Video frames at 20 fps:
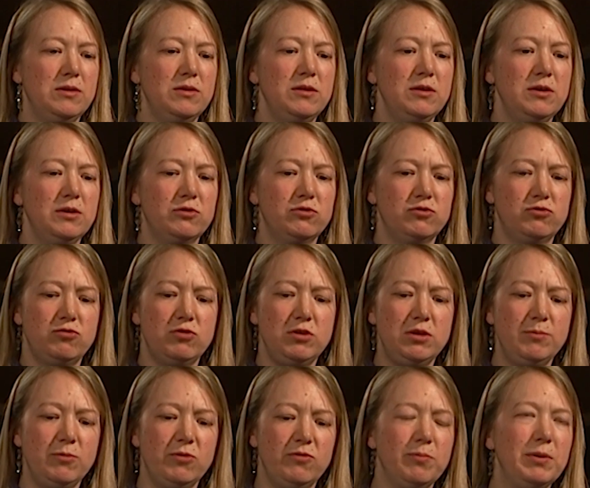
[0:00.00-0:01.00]
the
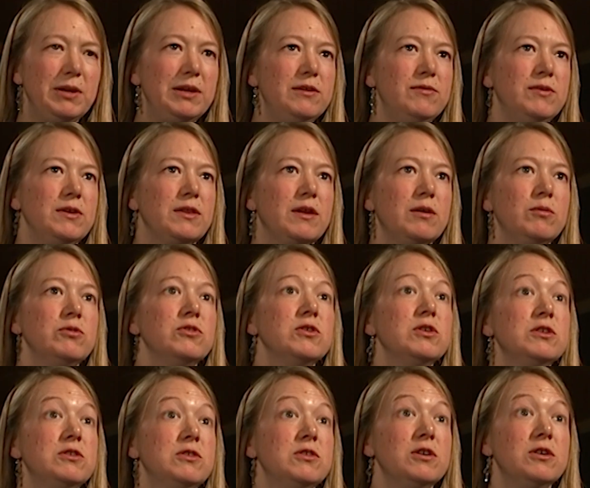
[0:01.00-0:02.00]
extreme of believing there was an
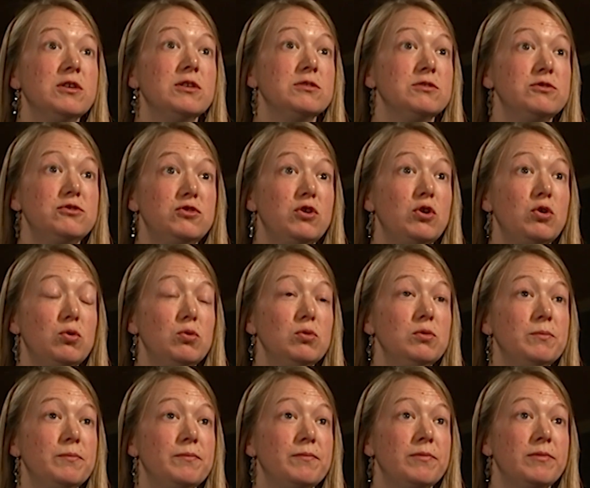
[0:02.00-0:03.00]
eternal soul
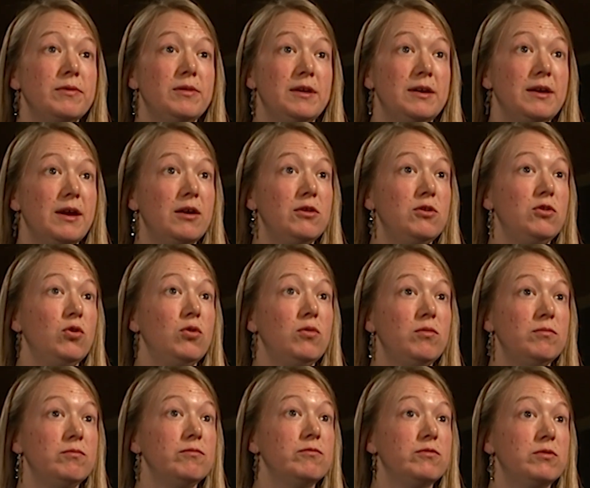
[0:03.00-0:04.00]
that carried on
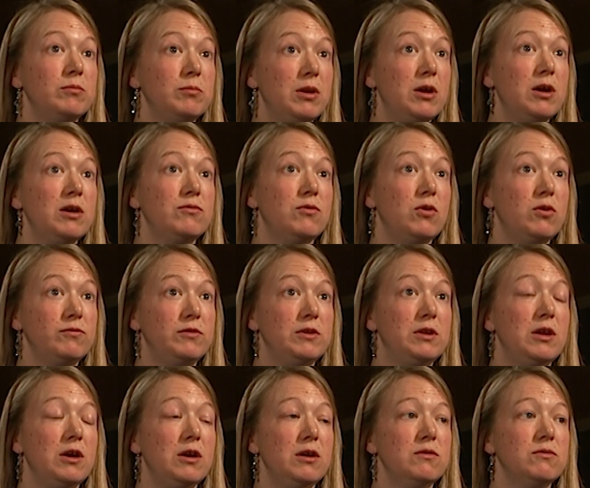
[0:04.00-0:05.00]
from life after
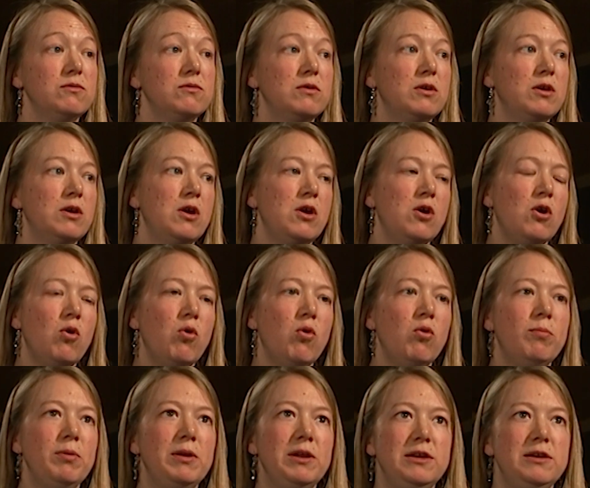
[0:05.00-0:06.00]
life, or
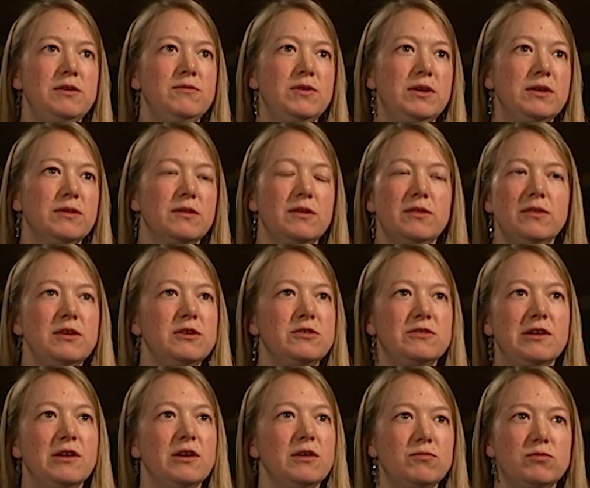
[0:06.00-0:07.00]
believing that this
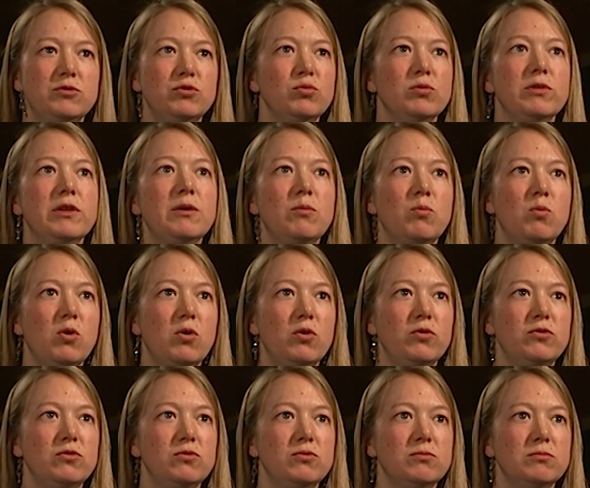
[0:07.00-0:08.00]
life was all there
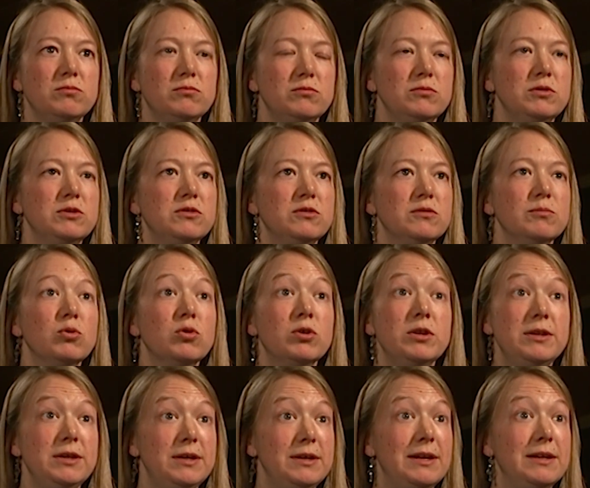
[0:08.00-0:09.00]
was, which is more a
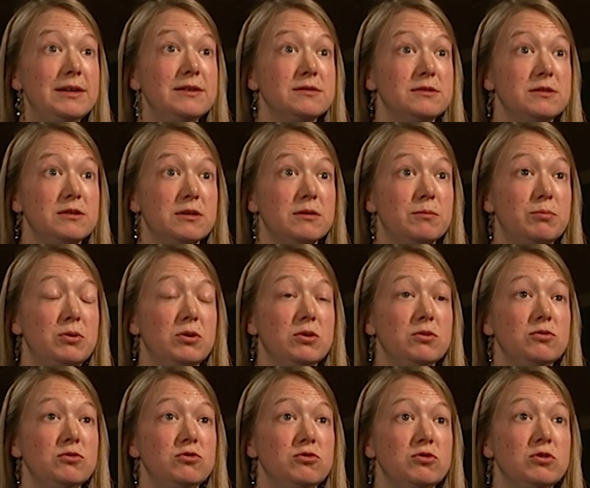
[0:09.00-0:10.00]
nihilistic
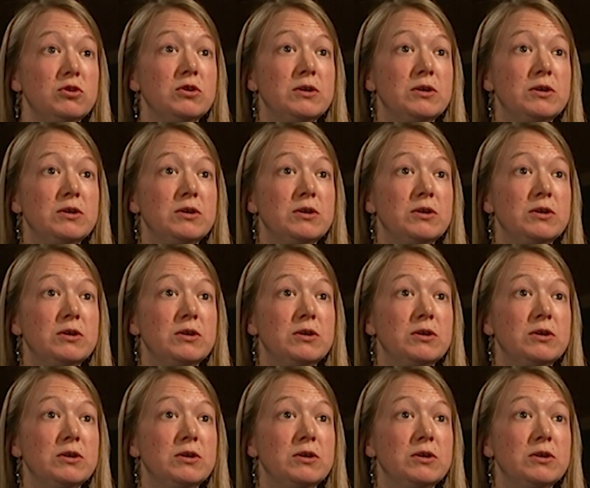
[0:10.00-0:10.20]
approach.